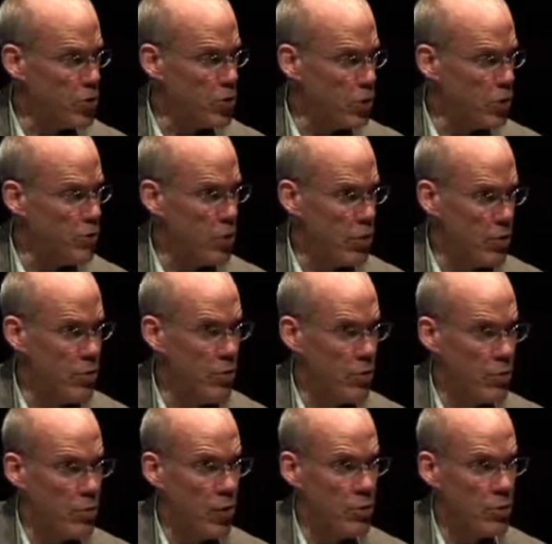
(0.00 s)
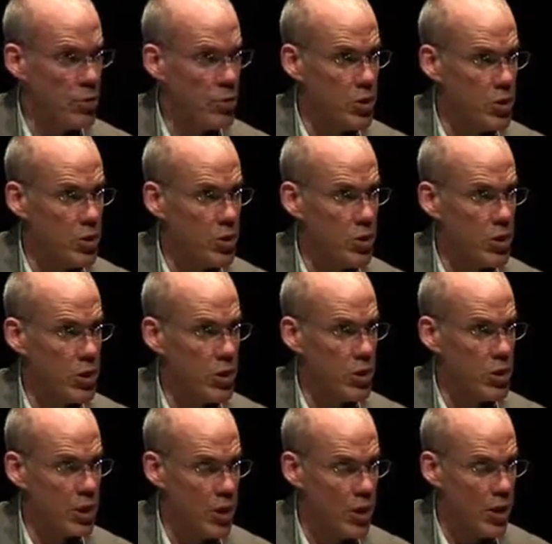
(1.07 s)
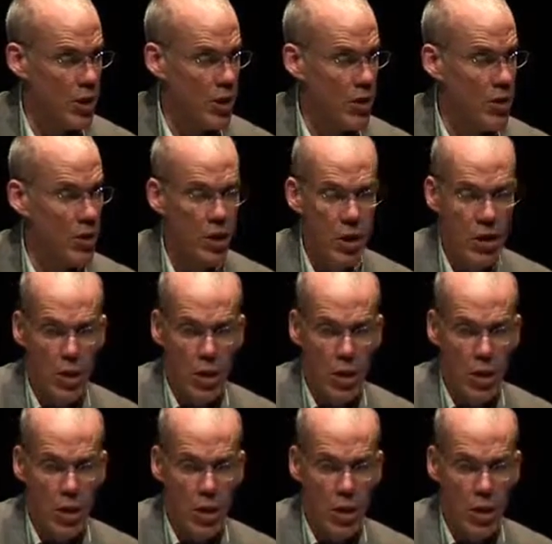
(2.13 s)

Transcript: solved their other problems is a canard.